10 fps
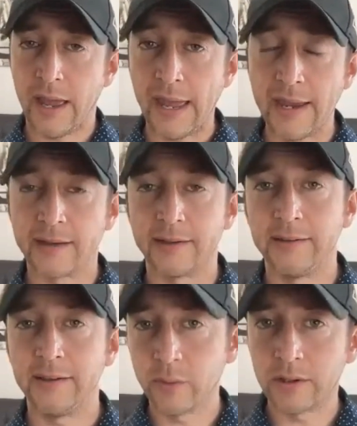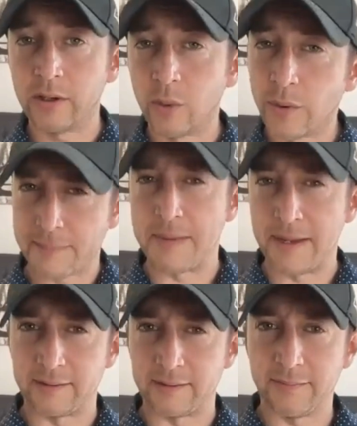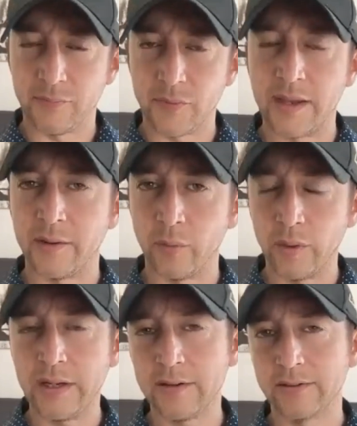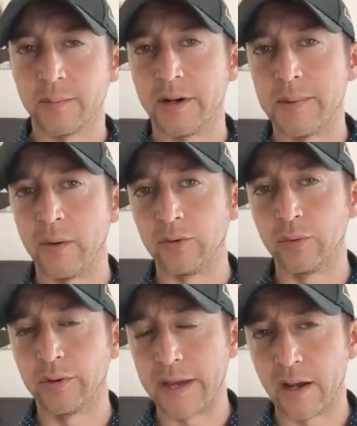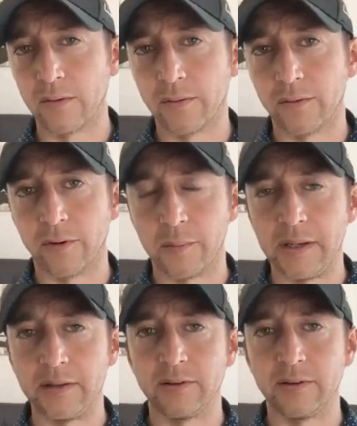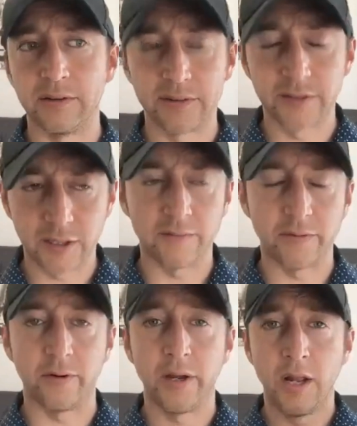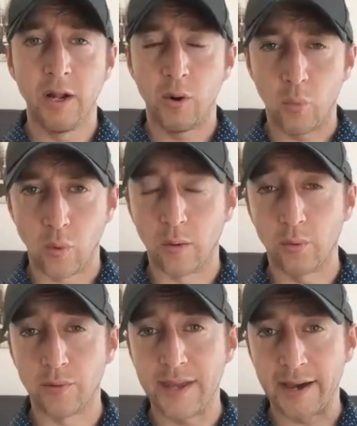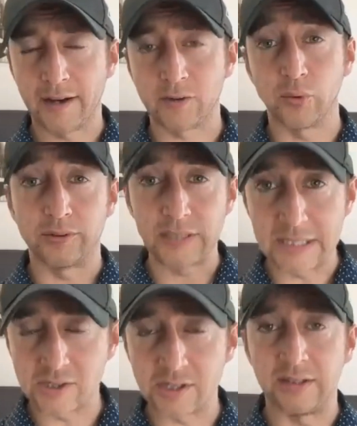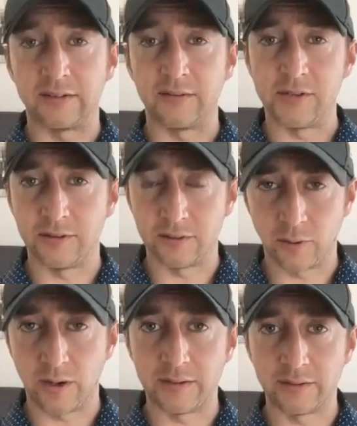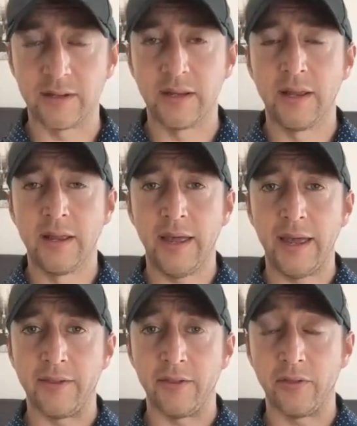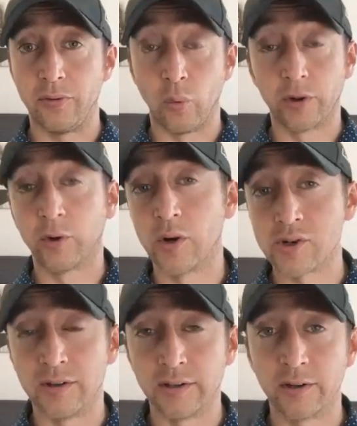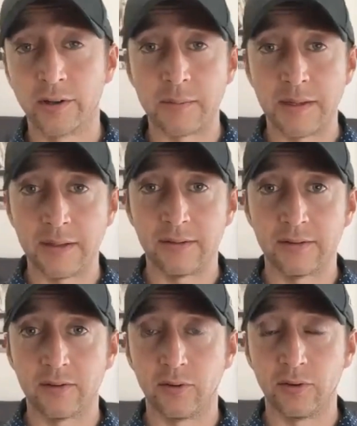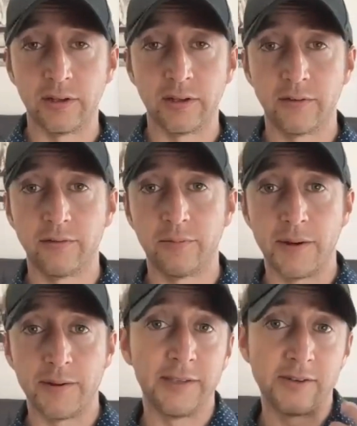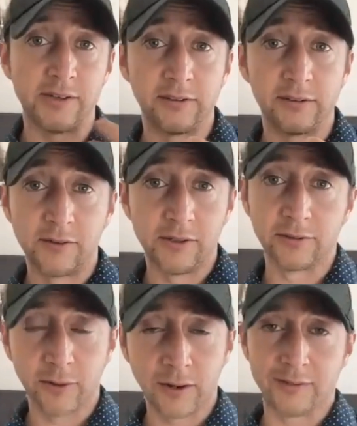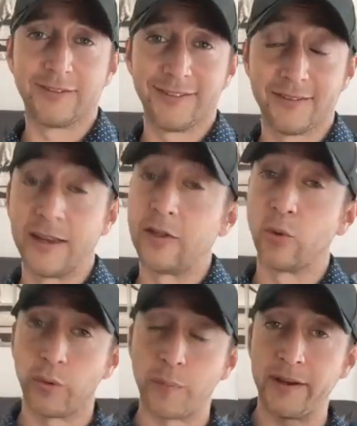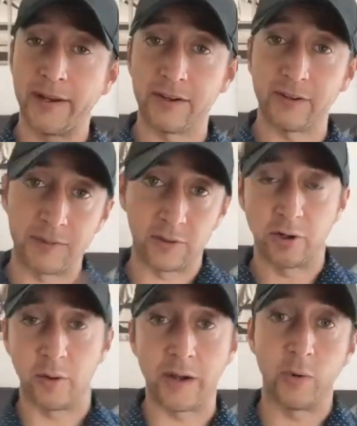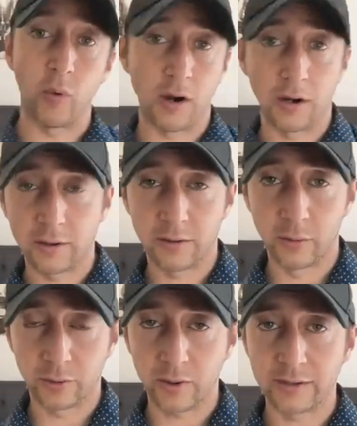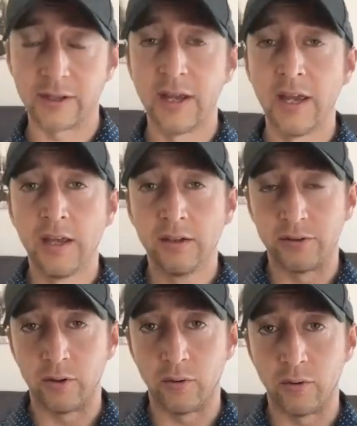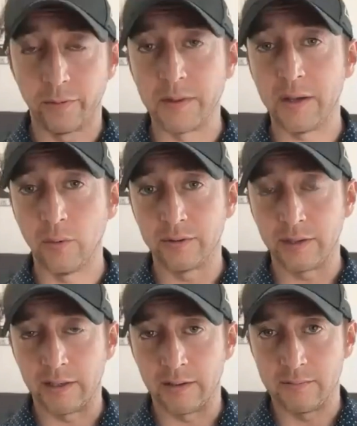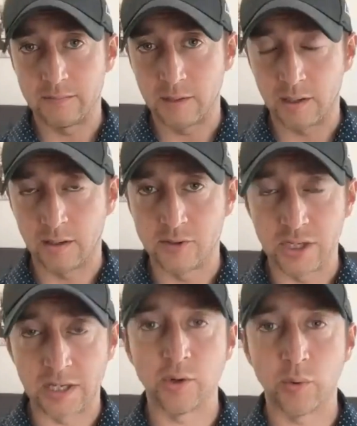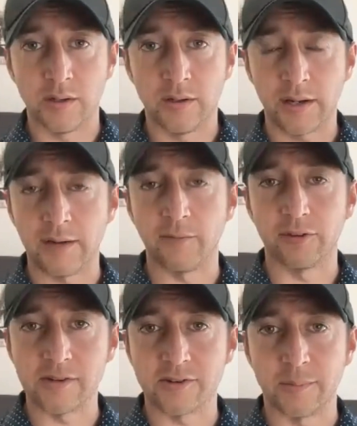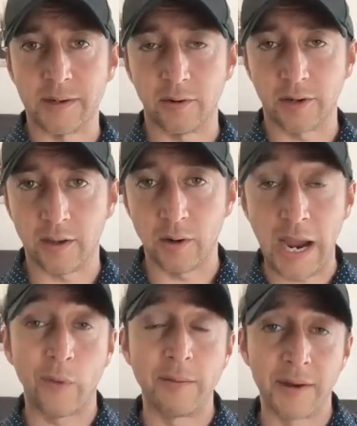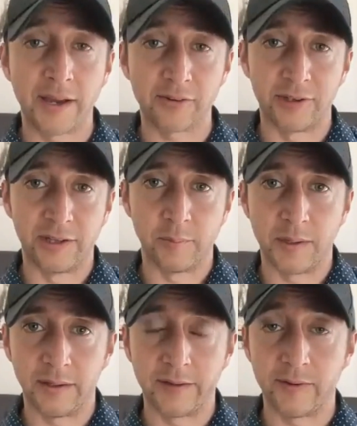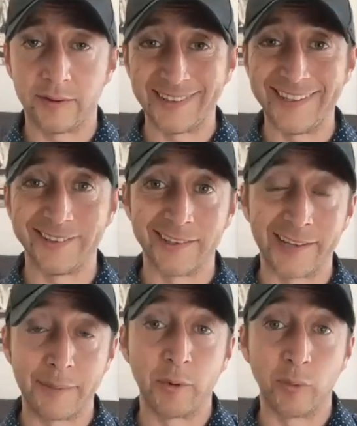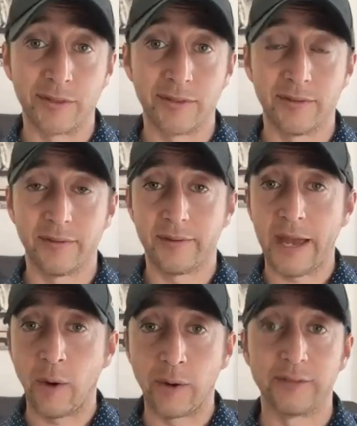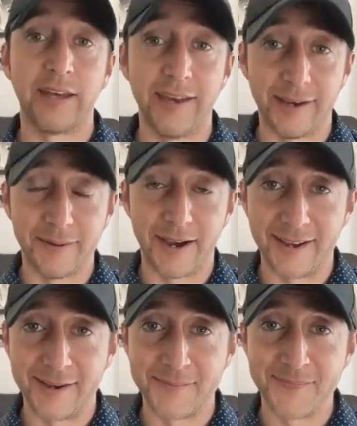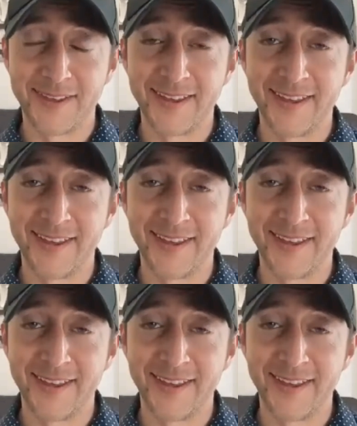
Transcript: And I didn't really know what that meant. And reading the Sermon on the Mount was really helpful for me to discover what were the actual teachings of Jesus Christ. And the word Christian literally means to live by the teachings of Jesus Christ. And the word repent actually means to turn around and walk with Christ. So for me, it was like a genuine conversation about, okay, how am I actually living my life? Is in alignment with how I say I am?